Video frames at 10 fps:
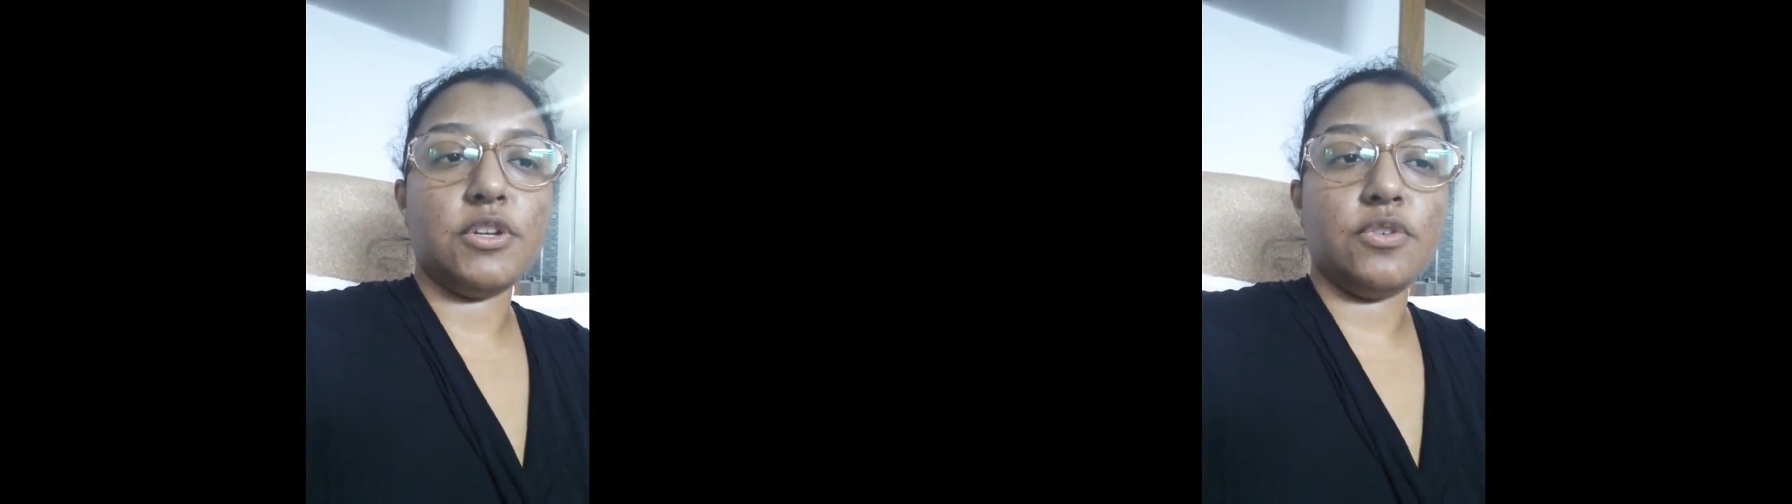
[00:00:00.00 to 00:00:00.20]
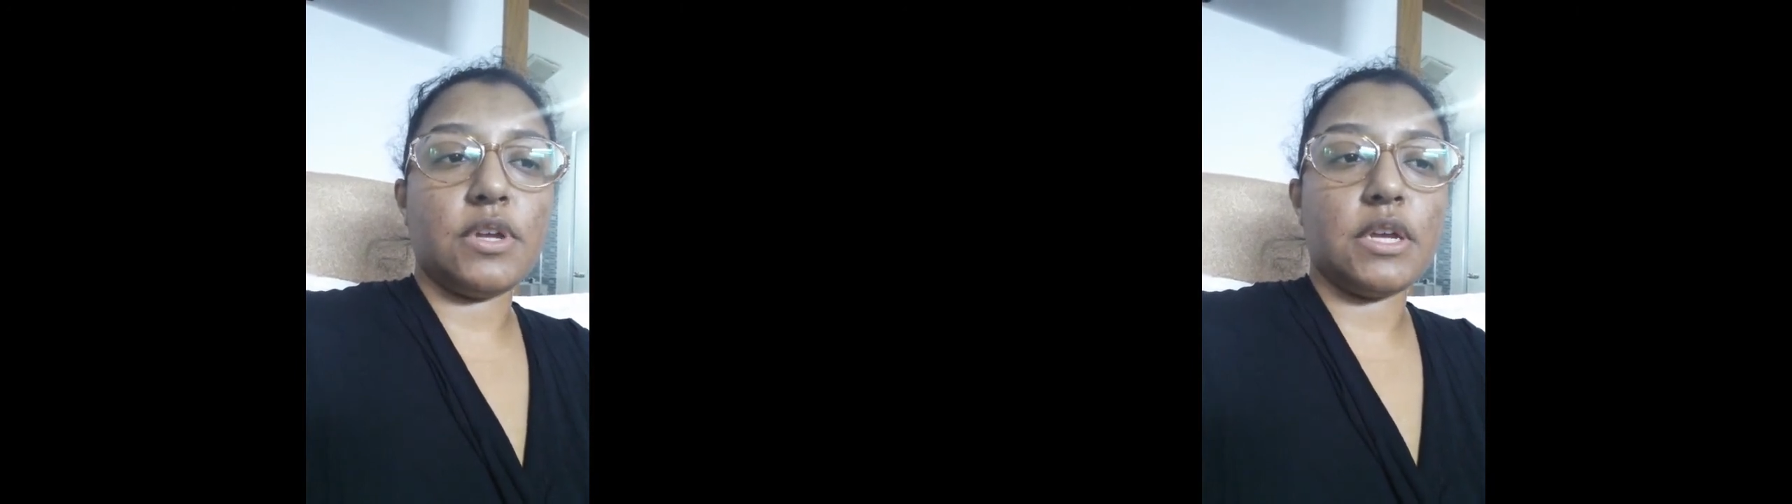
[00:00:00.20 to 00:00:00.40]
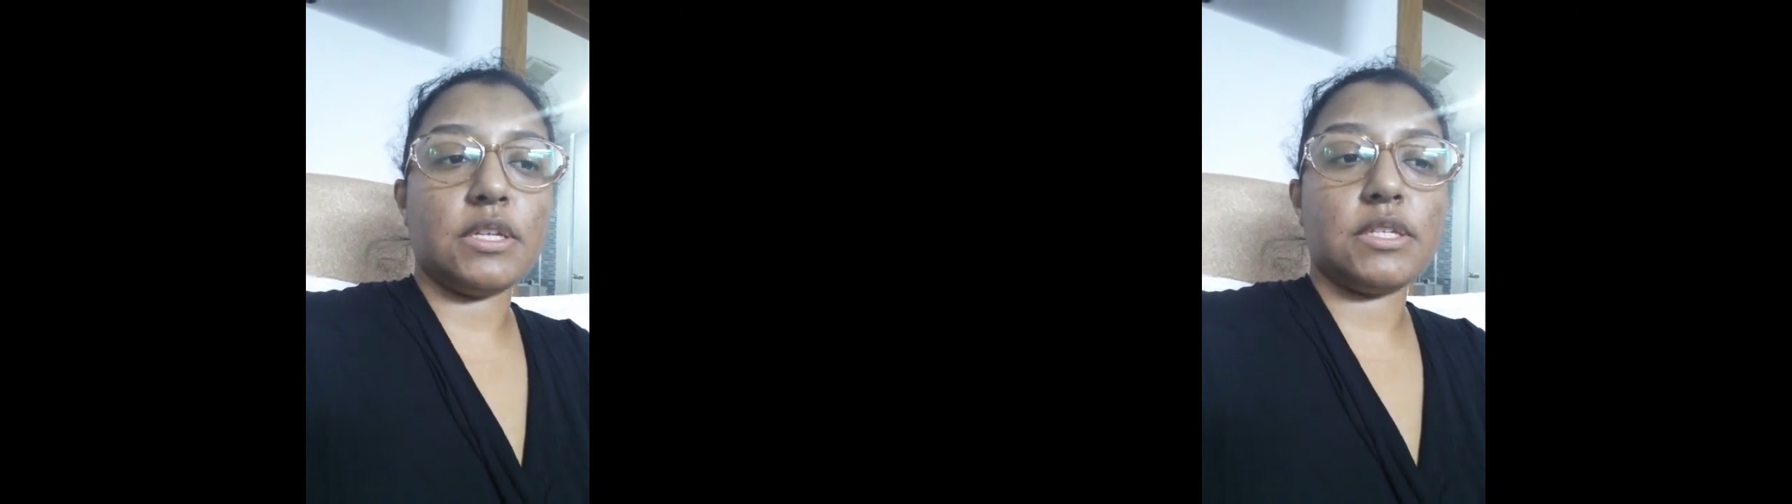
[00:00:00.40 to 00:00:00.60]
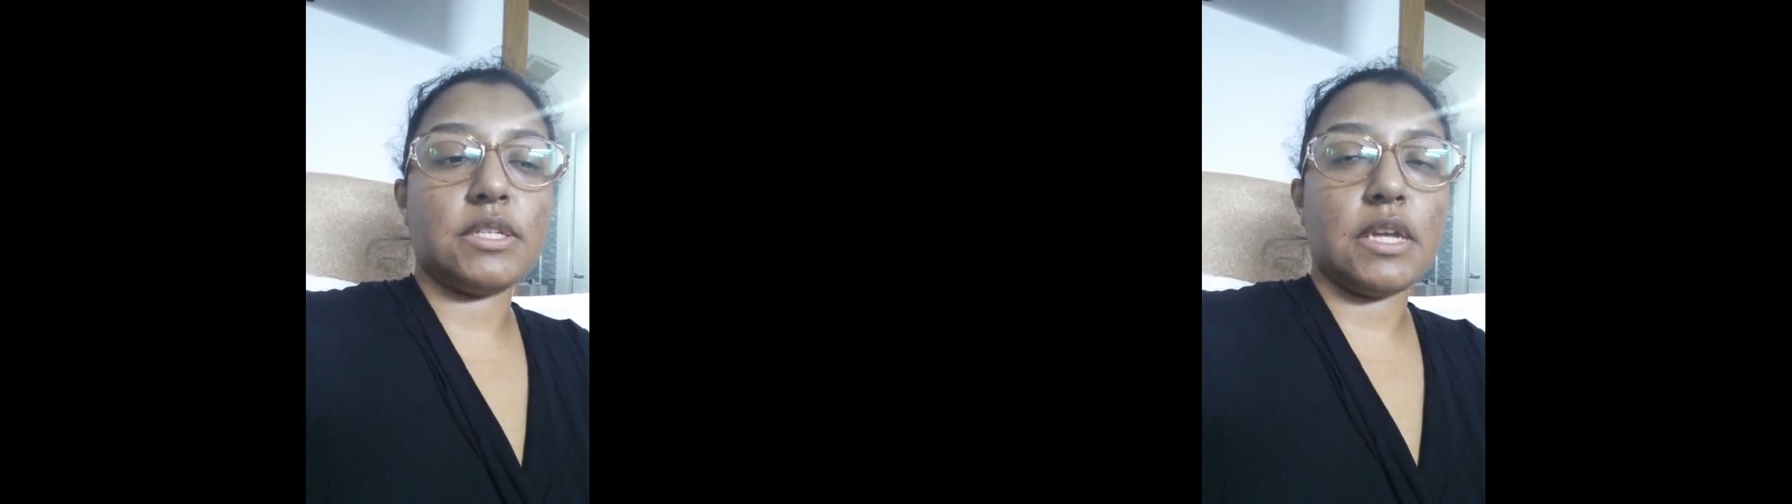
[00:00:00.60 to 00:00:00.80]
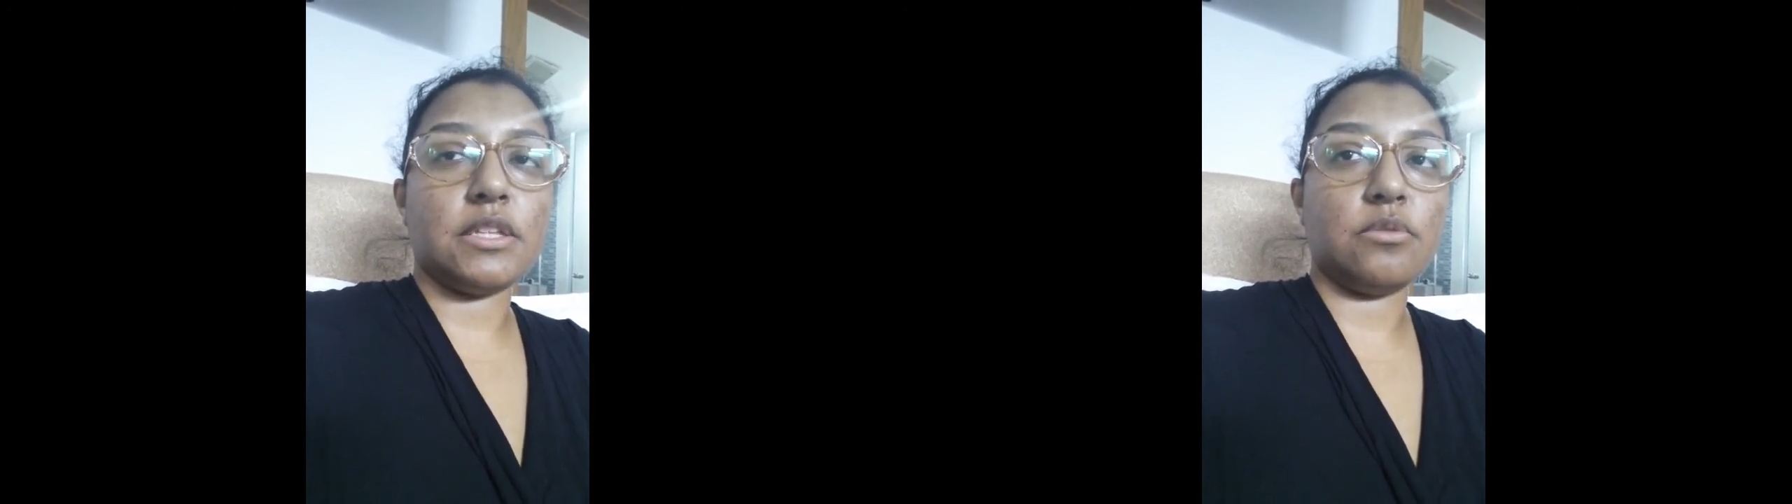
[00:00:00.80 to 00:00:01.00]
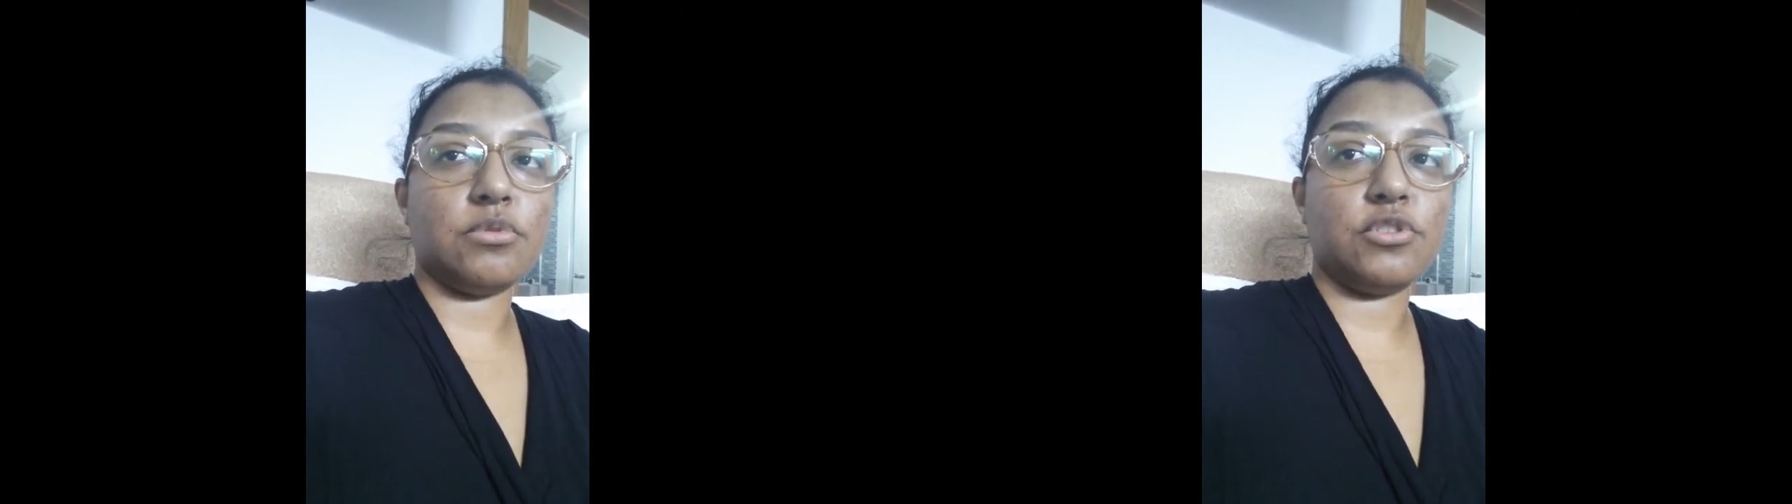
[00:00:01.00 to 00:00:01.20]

You can't stand up